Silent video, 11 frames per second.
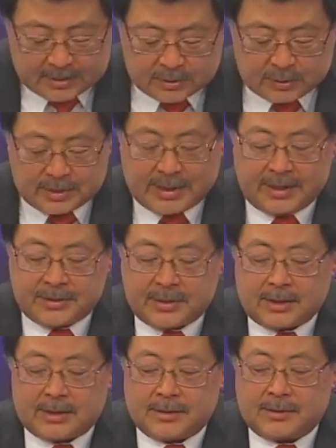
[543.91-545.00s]
So you take
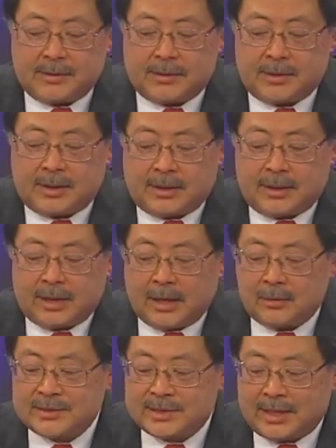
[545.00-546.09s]
the
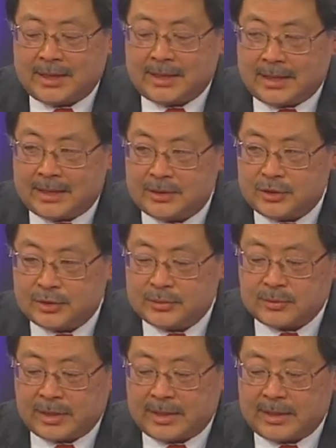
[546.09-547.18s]
outside edge,
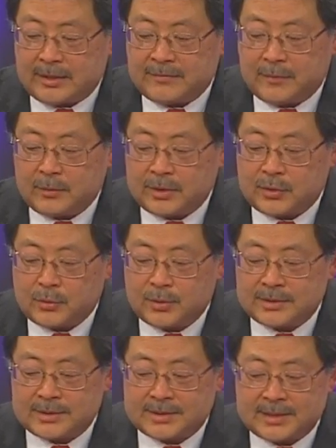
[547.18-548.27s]
right, and fold it
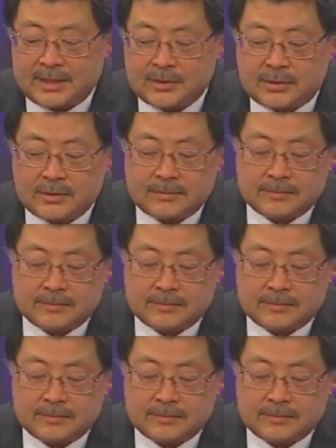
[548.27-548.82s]
towards the center.